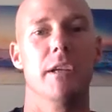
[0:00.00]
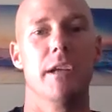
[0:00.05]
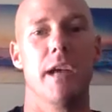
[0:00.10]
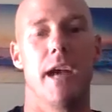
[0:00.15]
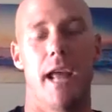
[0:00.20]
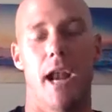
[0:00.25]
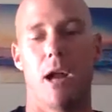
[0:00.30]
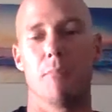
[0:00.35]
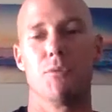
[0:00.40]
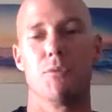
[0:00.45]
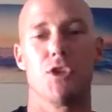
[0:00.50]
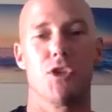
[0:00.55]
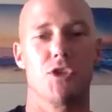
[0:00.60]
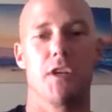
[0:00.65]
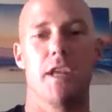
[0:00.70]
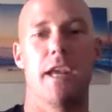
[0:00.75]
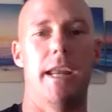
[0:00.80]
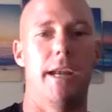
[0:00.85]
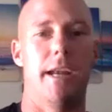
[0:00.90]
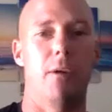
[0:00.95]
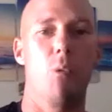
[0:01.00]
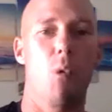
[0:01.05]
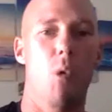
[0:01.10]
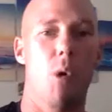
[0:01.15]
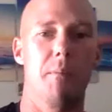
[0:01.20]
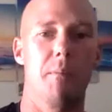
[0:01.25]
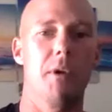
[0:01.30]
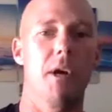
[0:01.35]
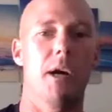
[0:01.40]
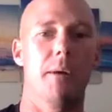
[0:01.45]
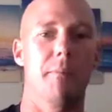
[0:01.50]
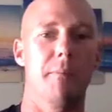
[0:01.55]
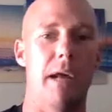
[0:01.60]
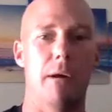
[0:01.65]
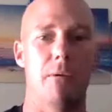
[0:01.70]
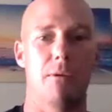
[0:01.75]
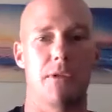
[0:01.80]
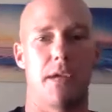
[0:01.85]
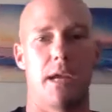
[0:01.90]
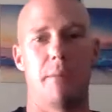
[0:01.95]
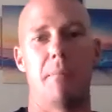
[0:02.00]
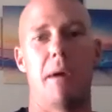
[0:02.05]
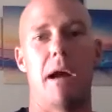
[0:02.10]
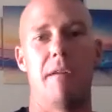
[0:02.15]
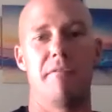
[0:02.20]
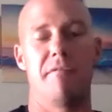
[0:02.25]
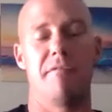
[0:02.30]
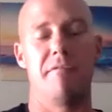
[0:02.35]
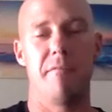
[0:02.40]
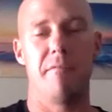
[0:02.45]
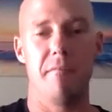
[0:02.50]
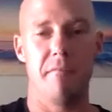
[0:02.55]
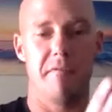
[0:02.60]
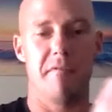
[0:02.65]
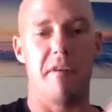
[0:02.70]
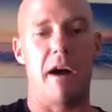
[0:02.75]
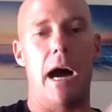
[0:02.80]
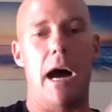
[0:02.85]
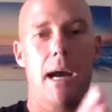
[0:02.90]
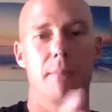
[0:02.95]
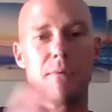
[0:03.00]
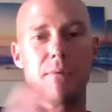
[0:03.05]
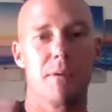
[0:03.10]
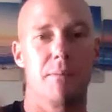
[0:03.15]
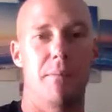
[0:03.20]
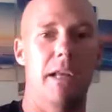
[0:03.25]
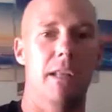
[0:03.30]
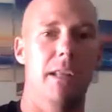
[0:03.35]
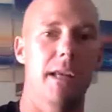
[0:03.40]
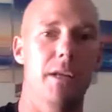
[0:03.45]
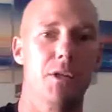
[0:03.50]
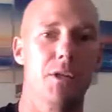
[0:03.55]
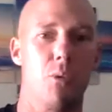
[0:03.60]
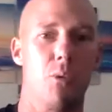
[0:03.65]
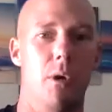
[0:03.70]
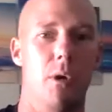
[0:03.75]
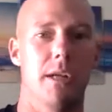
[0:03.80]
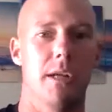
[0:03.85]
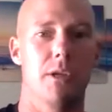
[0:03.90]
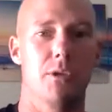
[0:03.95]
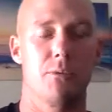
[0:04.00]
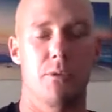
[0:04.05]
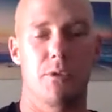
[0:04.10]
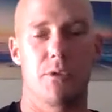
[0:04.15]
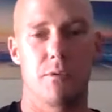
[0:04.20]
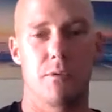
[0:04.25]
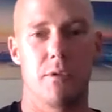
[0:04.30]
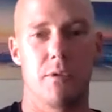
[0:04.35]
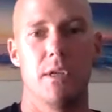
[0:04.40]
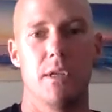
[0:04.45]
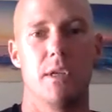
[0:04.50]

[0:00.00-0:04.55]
And I'm just getting warmed up. That was my vibes in my late 20s was